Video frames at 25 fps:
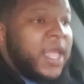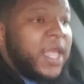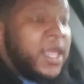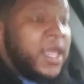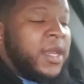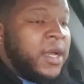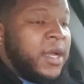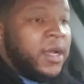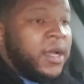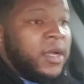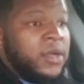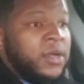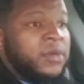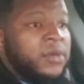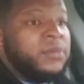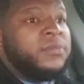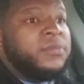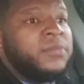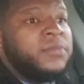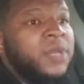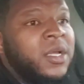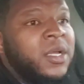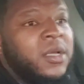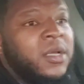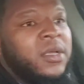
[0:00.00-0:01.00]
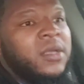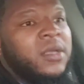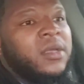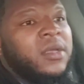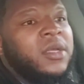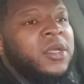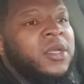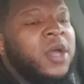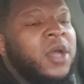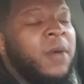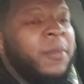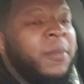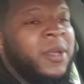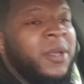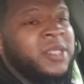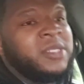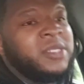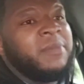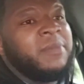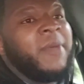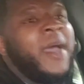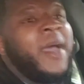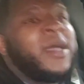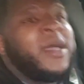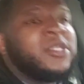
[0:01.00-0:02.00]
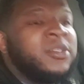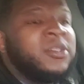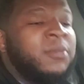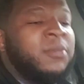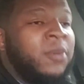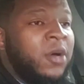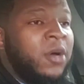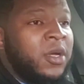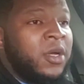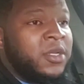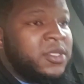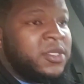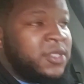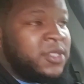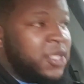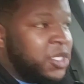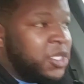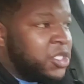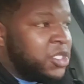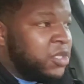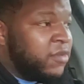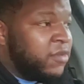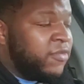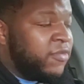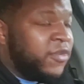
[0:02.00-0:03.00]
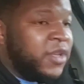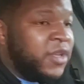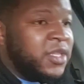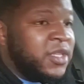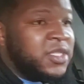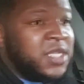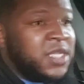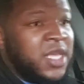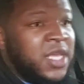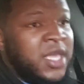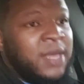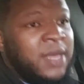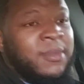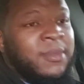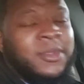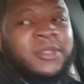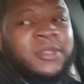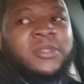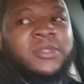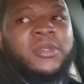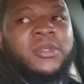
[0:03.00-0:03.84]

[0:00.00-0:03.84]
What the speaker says: And, but it's a basketball decision for the team.